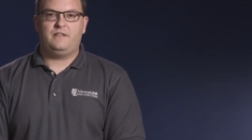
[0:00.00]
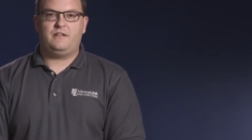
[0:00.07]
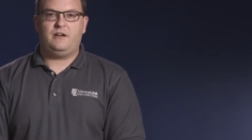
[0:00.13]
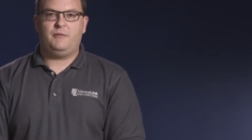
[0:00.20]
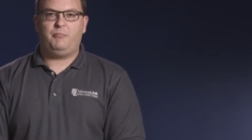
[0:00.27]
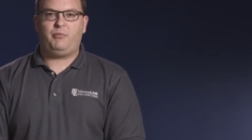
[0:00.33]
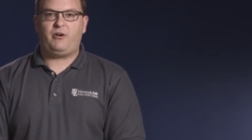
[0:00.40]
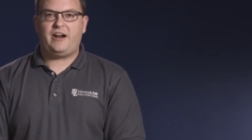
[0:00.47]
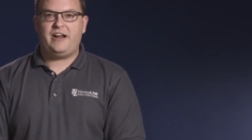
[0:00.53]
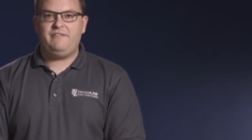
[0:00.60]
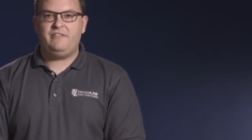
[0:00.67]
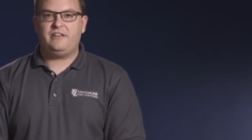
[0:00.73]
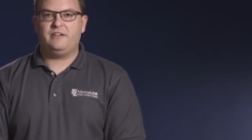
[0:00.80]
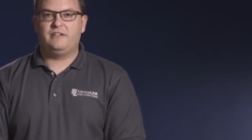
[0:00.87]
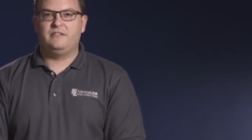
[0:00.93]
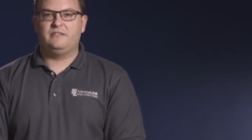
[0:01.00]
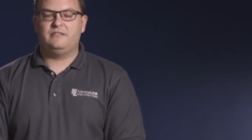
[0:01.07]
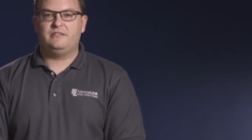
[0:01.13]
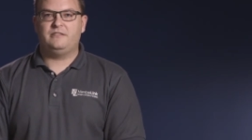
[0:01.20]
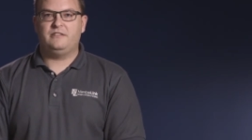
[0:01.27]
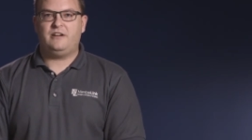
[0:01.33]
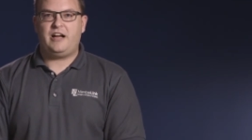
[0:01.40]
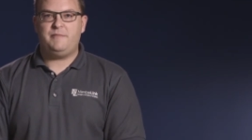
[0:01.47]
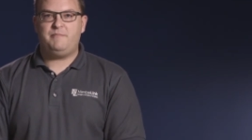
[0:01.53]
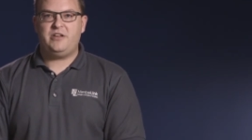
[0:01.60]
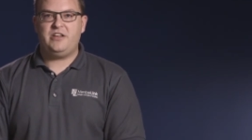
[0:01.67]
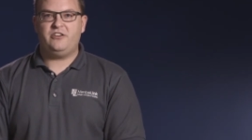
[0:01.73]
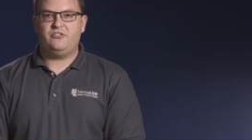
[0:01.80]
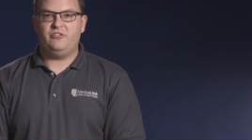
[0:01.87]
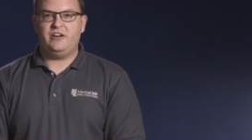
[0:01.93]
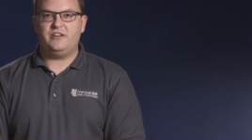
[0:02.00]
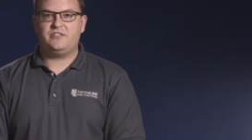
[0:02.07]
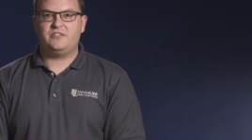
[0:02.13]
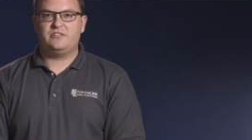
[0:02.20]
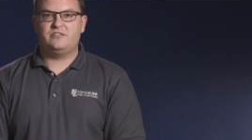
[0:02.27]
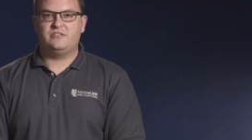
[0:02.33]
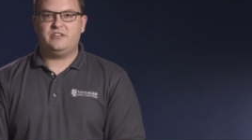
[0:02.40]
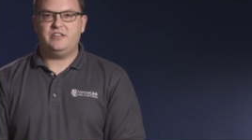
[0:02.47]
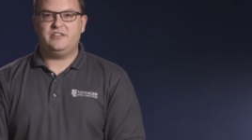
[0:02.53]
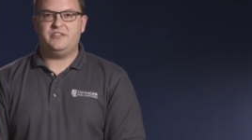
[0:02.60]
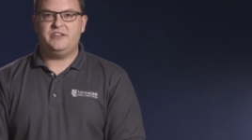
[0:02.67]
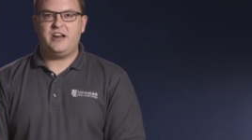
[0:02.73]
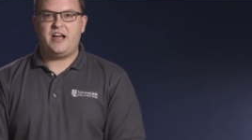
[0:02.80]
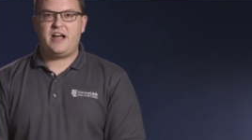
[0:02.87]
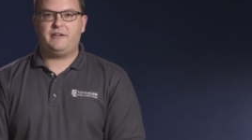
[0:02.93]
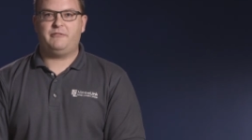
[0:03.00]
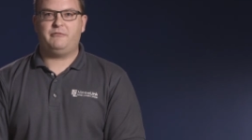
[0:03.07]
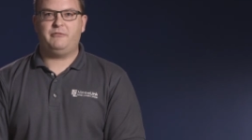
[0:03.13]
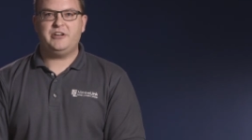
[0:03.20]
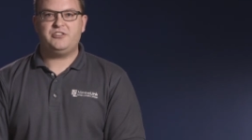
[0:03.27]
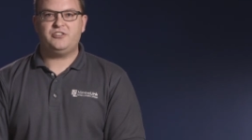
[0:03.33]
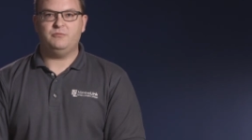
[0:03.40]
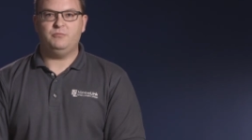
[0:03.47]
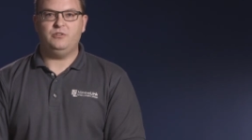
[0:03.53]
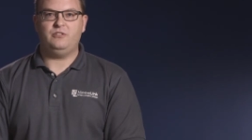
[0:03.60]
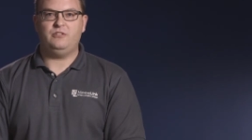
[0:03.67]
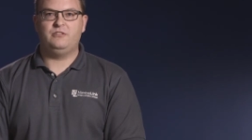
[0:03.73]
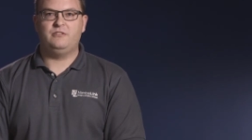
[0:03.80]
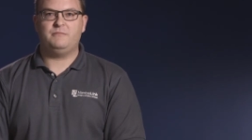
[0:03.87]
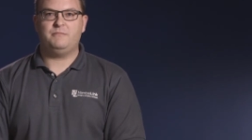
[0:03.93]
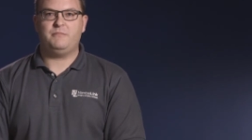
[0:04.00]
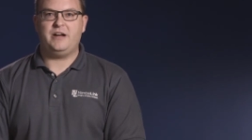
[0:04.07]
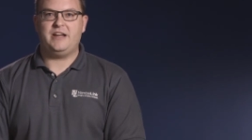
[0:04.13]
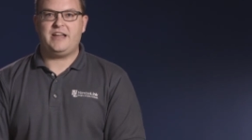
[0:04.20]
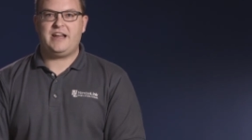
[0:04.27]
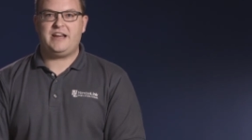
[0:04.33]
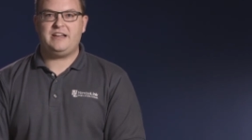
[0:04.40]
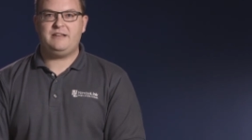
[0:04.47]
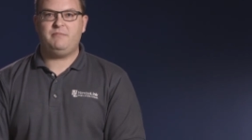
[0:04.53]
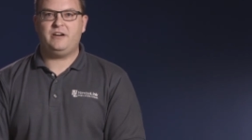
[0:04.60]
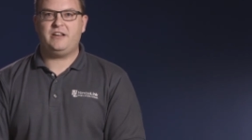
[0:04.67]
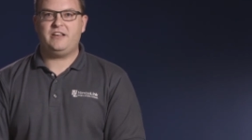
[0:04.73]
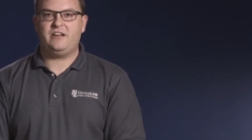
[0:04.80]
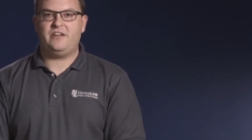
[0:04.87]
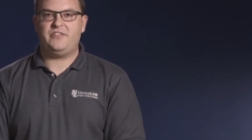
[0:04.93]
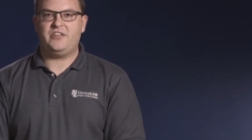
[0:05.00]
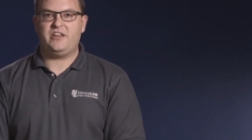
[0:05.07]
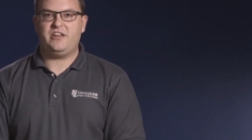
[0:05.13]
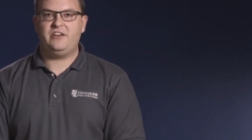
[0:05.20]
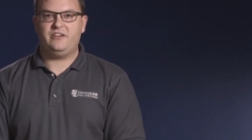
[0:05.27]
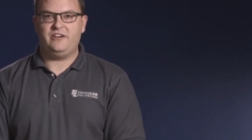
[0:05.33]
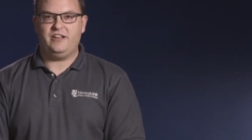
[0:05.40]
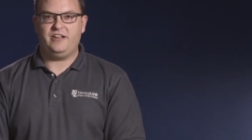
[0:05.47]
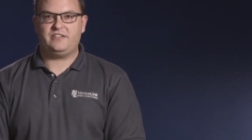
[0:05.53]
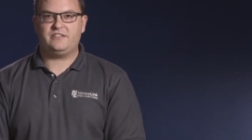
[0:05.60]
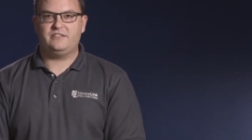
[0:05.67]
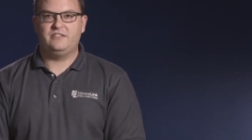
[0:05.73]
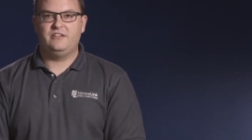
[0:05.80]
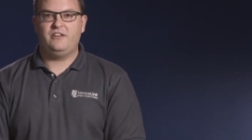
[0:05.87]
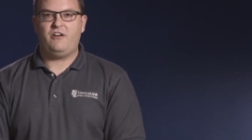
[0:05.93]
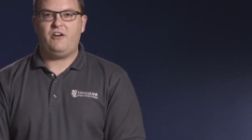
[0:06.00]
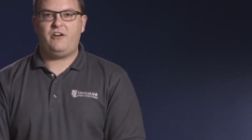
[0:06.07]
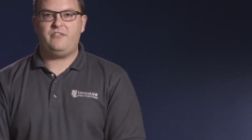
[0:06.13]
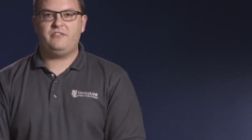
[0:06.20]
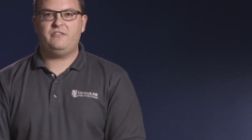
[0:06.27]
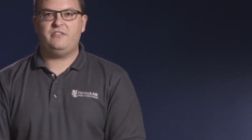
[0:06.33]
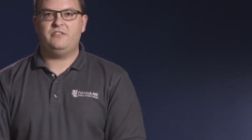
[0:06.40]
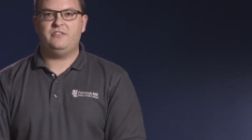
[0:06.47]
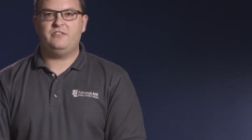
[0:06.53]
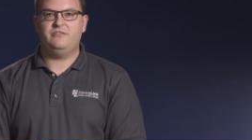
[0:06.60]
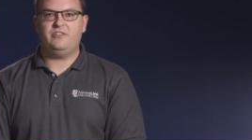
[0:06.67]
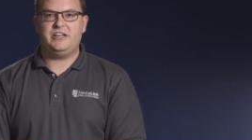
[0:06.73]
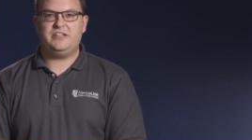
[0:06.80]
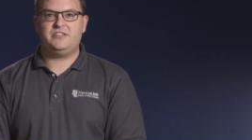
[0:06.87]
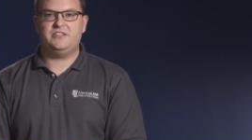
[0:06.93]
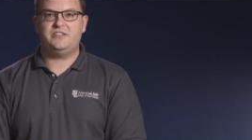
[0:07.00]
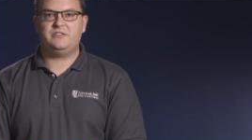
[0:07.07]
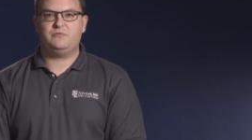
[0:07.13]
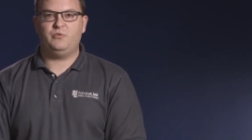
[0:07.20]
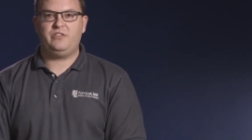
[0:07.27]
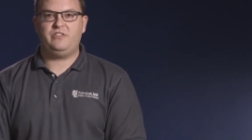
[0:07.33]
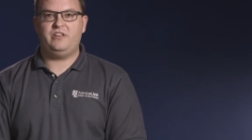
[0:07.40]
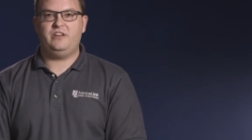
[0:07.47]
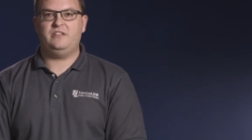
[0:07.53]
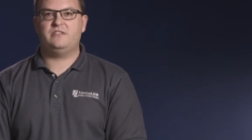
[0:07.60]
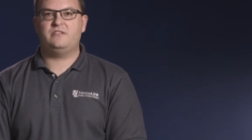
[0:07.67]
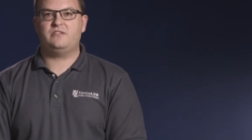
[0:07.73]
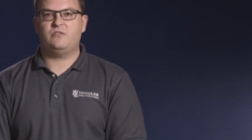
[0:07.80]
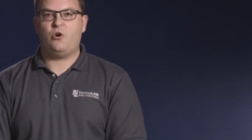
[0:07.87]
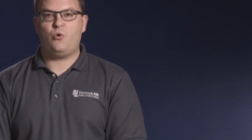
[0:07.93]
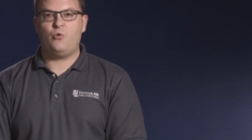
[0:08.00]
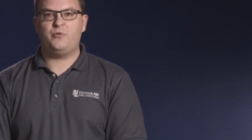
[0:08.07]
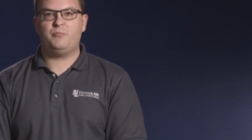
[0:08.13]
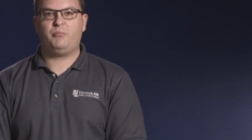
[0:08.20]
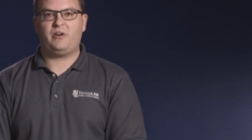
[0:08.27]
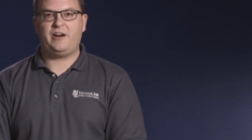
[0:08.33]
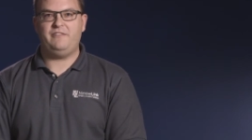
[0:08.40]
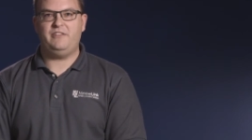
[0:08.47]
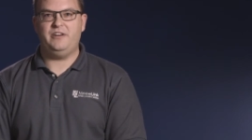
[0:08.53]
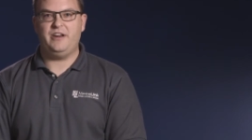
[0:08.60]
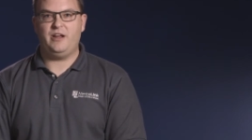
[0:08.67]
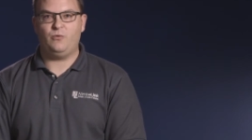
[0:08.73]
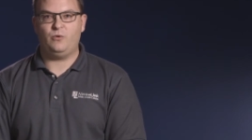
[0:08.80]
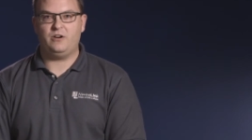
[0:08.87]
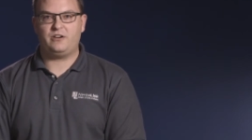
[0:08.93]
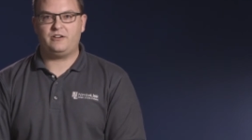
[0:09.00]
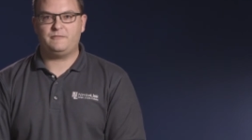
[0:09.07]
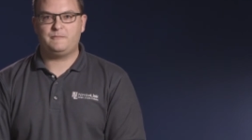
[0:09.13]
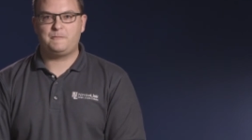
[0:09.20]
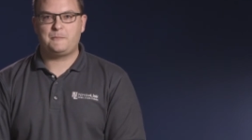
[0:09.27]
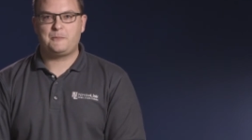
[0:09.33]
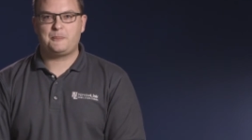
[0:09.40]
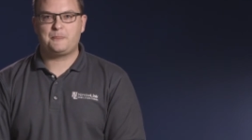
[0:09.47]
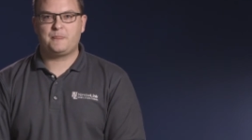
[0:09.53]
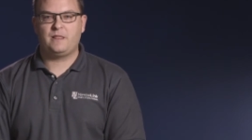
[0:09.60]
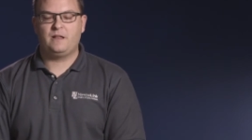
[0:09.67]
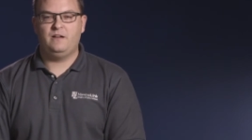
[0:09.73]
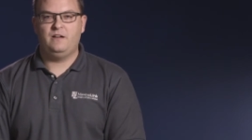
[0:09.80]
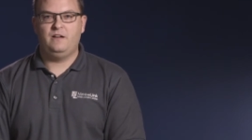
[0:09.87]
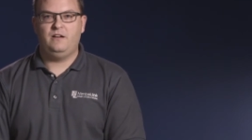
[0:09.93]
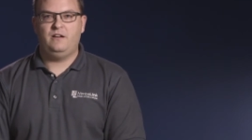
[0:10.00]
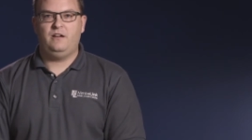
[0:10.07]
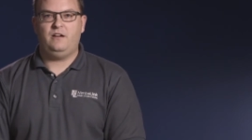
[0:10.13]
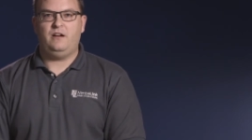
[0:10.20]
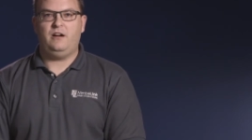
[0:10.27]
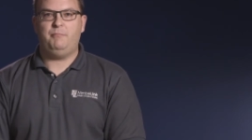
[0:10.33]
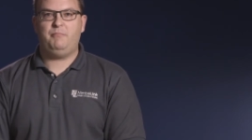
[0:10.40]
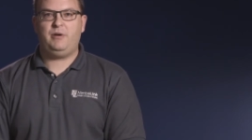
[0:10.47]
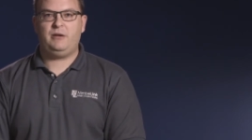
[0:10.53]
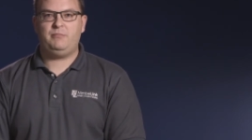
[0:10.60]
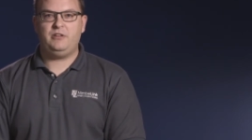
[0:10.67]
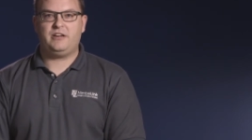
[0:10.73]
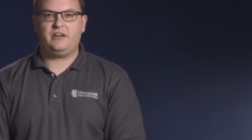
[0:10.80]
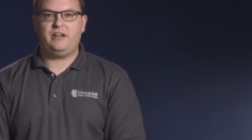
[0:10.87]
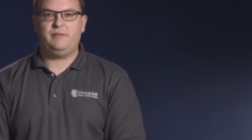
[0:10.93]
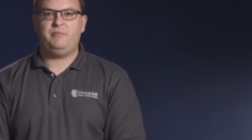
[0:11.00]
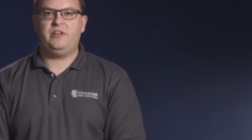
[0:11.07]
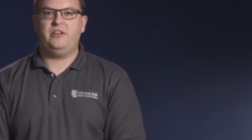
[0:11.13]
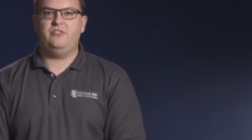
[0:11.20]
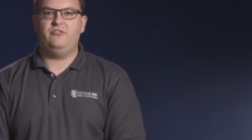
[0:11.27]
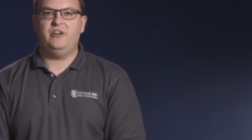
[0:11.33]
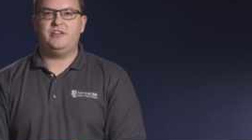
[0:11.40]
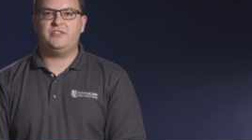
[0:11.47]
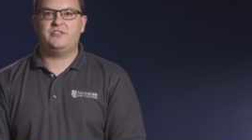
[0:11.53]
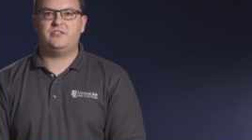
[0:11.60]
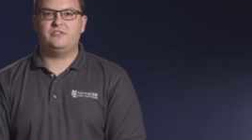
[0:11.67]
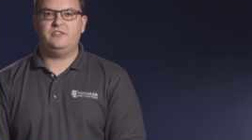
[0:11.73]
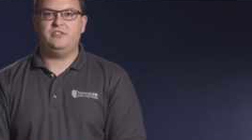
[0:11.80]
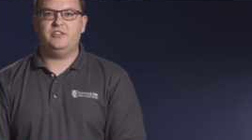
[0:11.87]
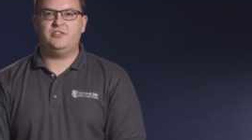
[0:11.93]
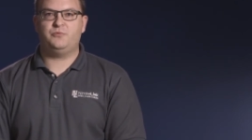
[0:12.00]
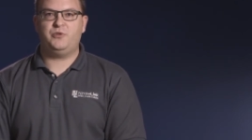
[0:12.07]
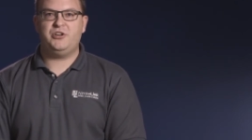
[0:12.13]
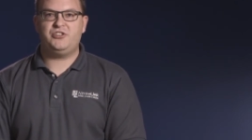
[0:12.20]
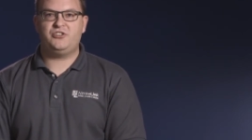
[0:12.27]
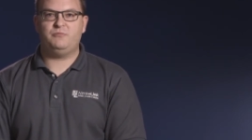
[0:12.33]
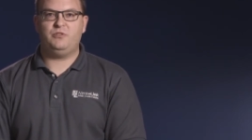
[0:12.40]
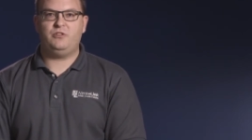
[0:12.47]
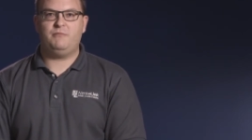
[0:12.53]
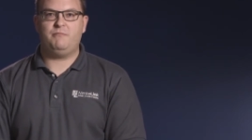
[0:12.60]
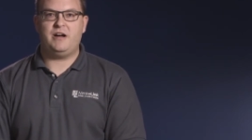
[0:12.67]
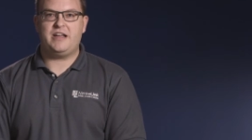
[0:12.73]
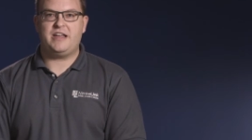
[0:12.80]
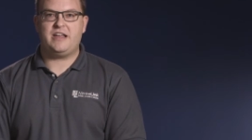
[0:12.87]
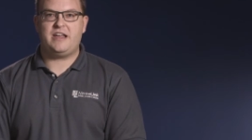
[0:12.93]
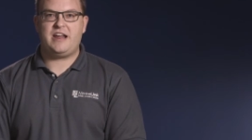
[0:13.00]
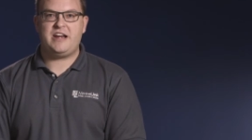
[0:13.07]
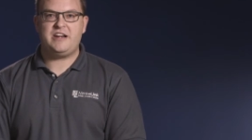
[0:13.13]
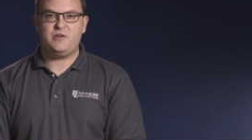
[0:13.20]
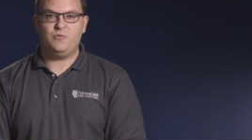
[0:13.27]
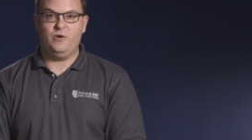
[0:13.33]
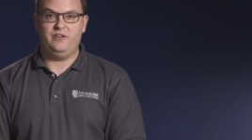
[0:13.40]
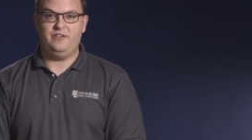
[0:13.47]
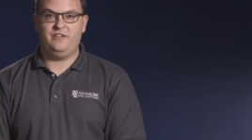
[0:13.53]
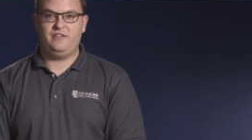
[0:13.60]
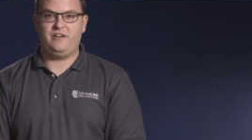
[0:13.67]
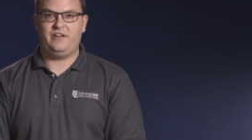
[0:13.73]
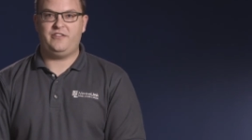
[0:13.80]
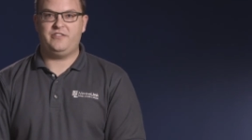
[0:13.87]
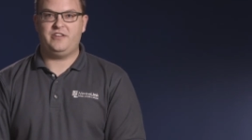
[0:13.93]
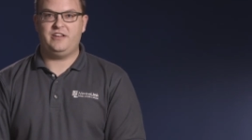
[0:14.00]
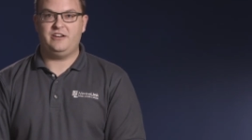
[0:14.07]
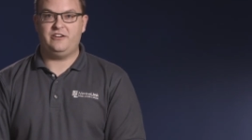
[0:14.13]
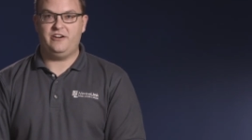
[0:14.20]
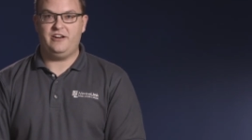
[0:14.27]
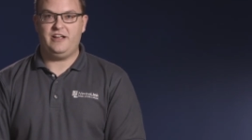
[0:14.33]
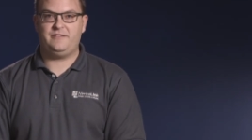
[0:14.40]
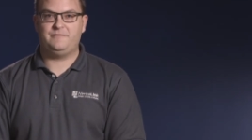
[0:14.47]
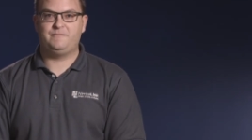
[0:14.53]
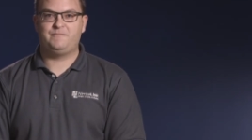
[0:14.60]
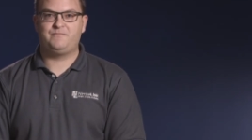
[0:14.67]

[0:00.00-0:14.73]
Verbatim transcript: A private IP address is not reachable by anybody on the internet other than devices within its own private network. A public IP address is reachable by anyone on the internet.